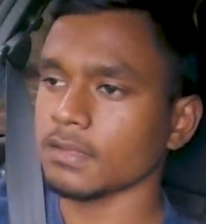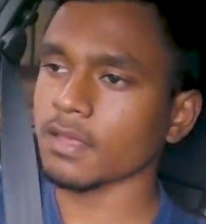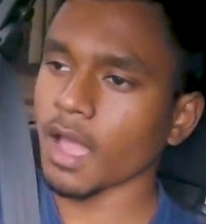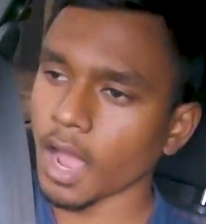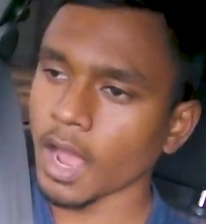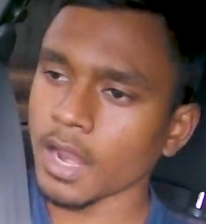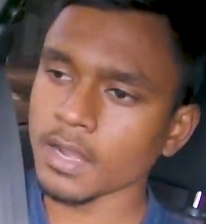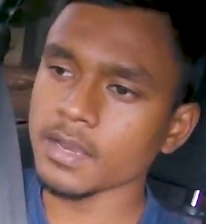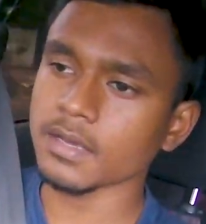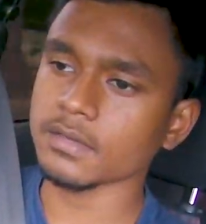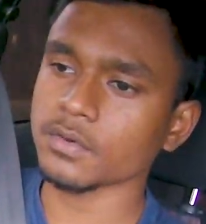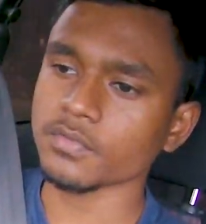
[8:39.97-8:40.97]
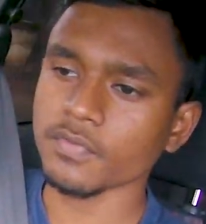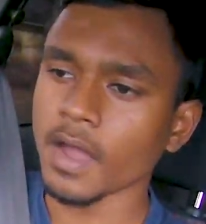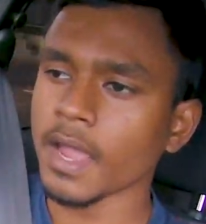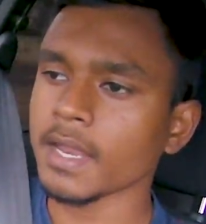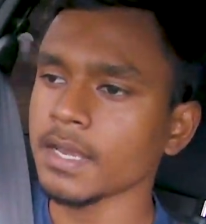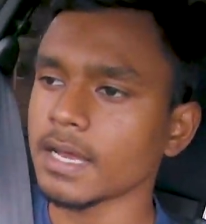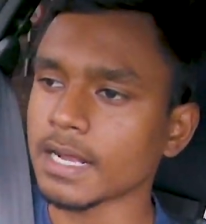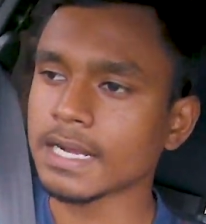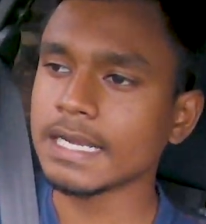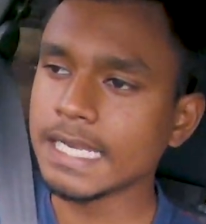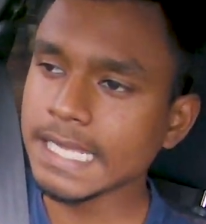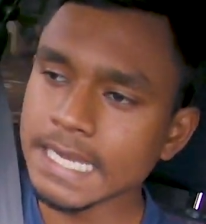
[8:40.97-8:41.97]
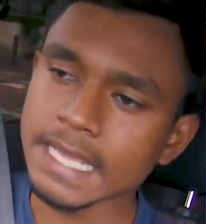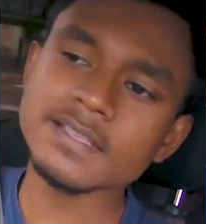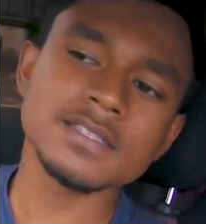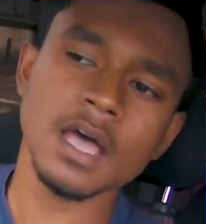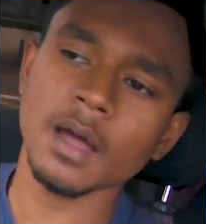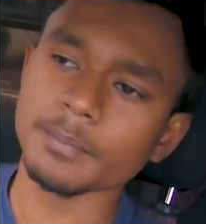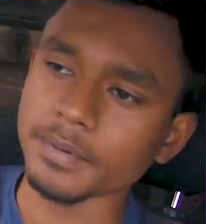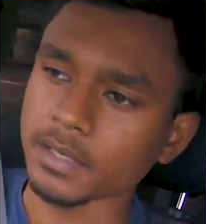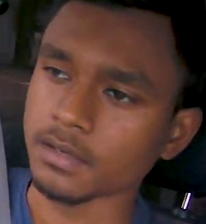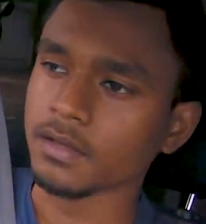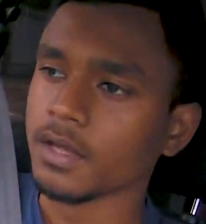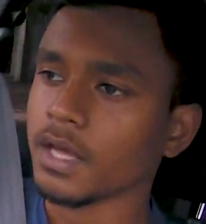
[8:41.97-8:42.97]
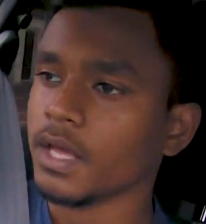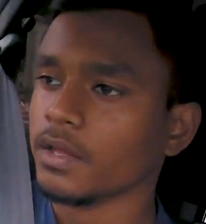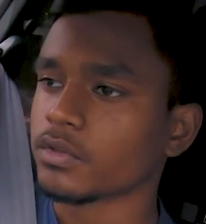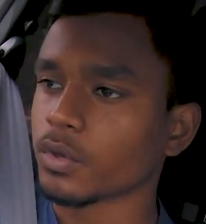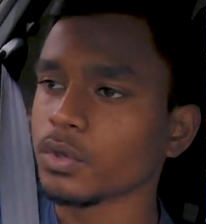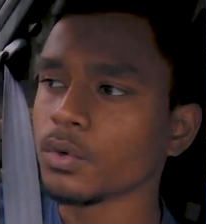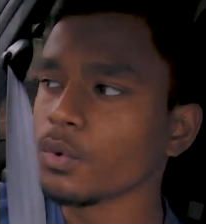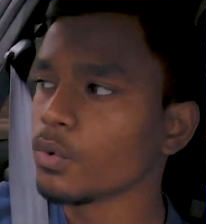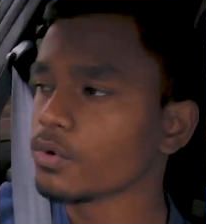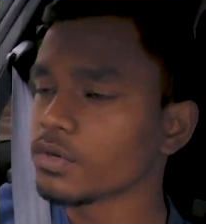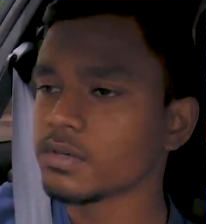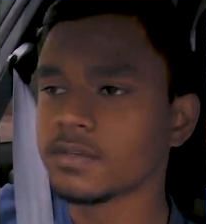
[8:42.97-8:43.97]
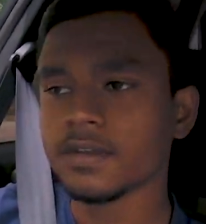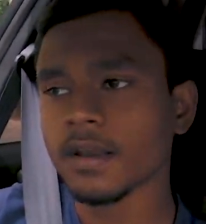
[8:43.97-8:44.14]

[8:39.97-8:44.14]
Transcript: and it's hard to find a clean example. So you'd